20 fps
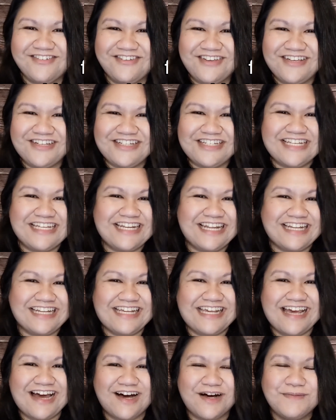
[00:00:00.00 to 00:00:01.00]
if you need
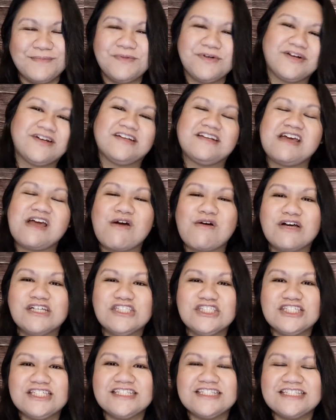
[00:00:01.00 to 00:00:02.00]
any help or any
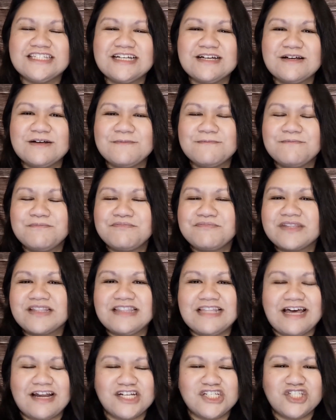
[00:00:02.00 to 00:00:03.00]
questions,
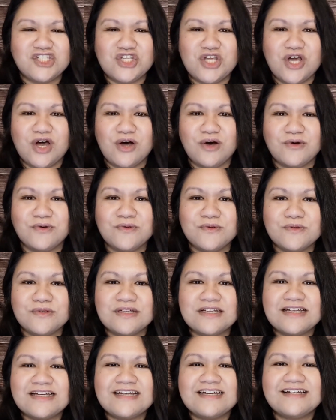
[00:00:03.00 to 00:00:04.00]
let us know.
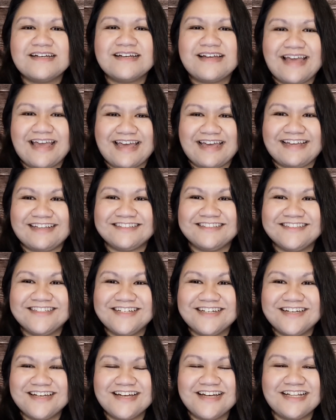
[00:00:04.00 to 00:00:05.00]

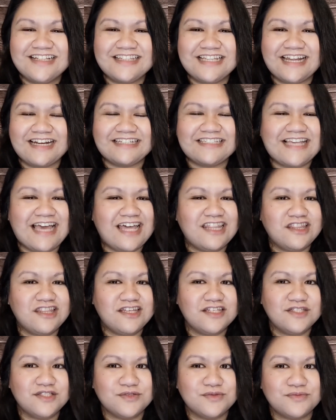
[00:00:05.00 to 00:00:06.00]
And let us end
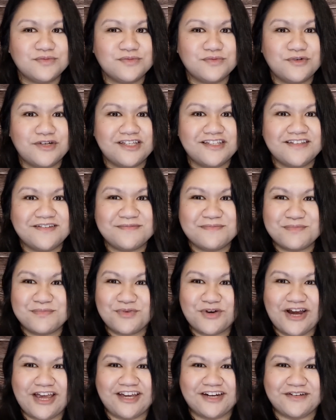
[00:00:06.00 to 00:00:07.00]
this with
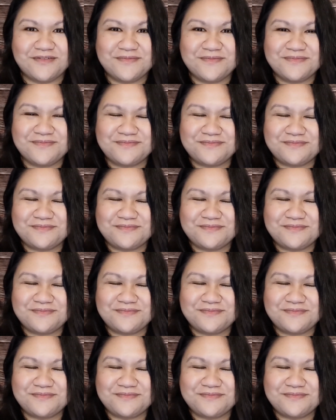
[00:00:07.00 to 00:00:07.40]
prayer.